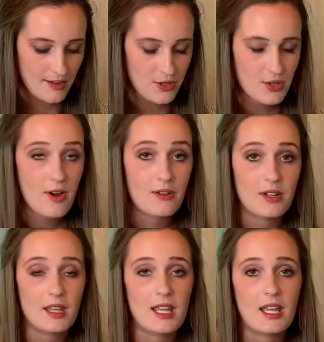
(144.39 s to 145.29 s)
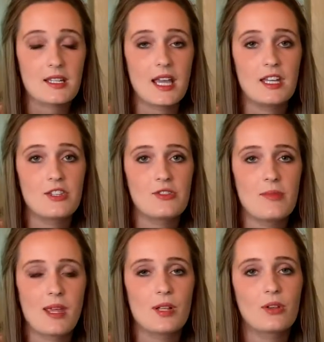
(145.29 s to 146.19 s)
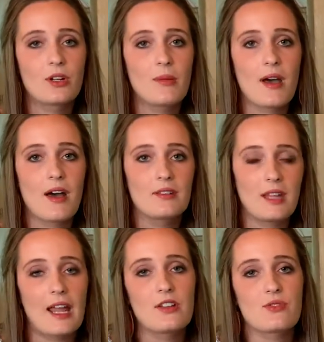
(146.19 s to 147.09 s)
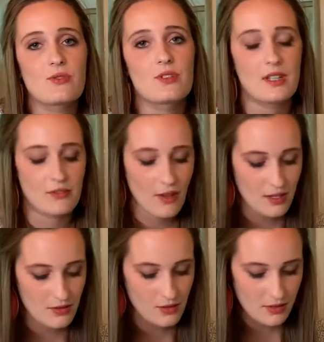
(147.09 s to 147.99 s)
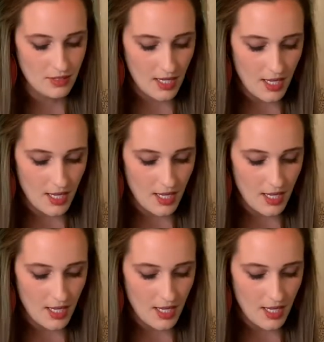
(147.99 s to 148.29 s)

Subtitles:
of you are really excited to maybe learn about dinosaurs and fossils.